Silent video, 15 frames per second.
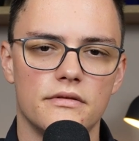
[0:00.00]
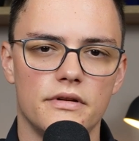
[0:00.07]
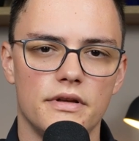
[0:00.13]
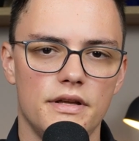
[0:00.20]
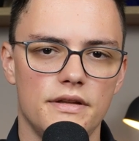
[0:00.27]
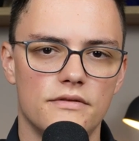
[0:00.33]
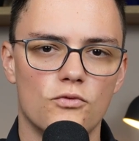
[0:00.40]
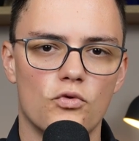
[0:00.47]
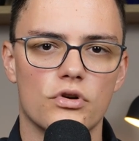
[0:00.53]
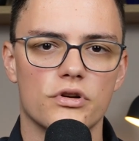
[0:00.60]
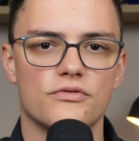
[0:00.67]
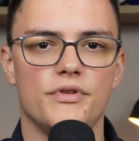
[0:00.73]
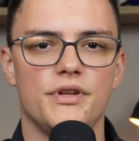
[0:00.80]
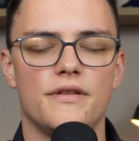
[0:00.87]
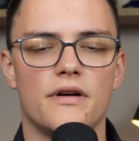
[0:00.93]
It
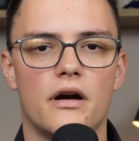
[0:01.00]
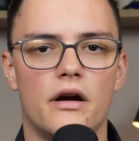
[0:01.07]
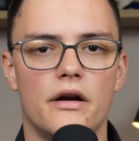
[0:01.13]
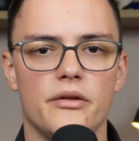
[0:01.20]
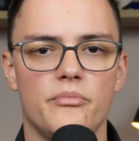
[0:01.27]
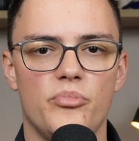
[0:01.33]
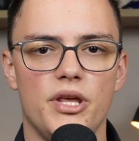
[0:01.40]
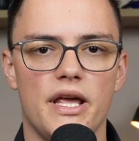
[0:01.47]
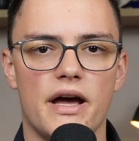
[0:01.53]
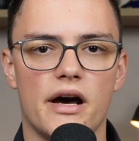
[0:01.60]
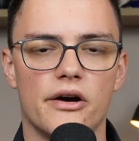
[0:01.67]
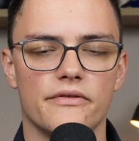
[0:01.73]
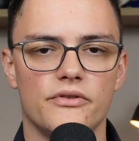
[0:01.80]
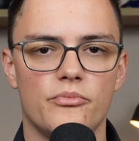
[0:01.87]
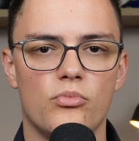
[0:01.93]
works with RDP
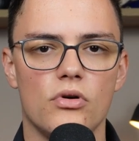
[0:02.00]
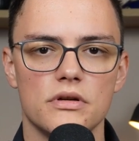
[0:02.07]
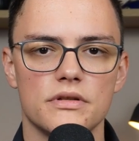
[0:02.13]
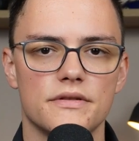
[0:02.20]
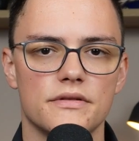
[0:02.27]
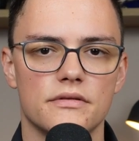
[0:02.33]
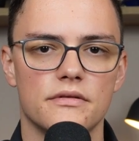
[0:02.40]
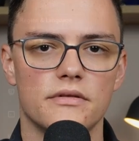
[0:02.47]
out of the box.